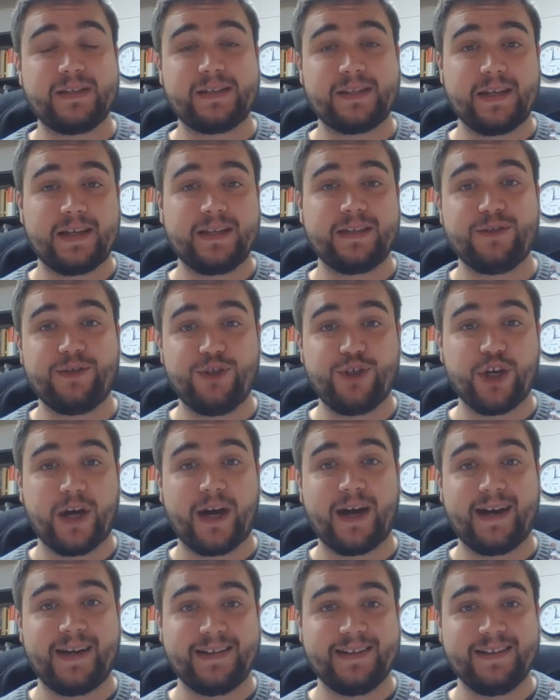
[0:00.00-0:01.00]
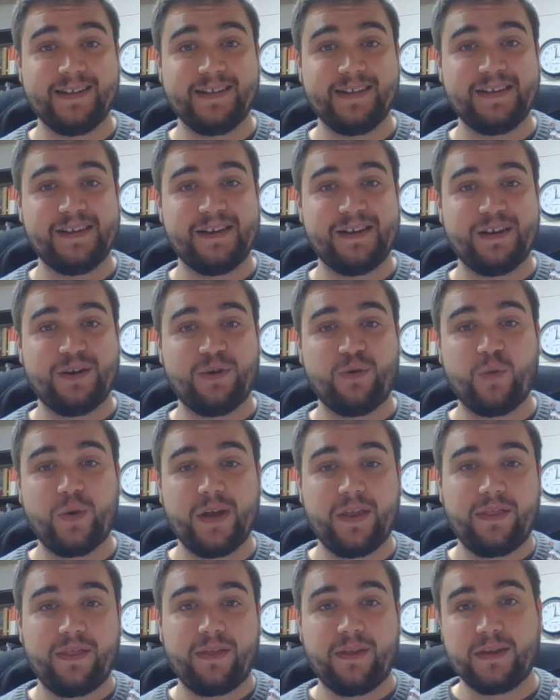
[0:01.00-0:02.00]
son John
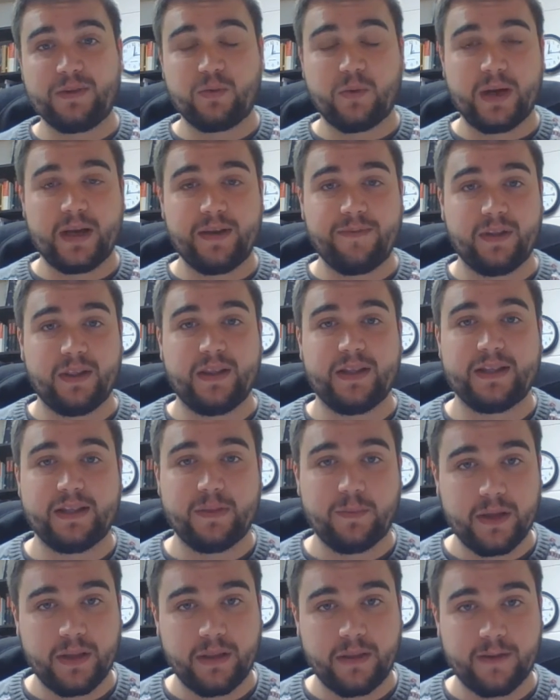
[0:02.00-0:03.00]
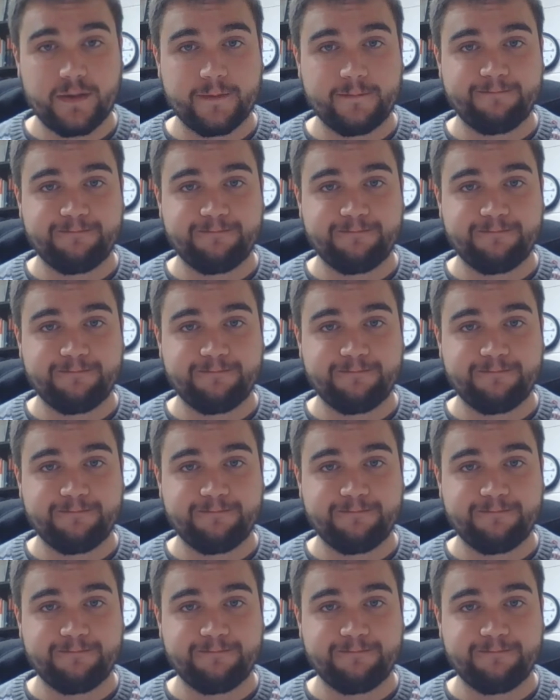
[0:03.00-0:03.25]
with his wife Elizabeth,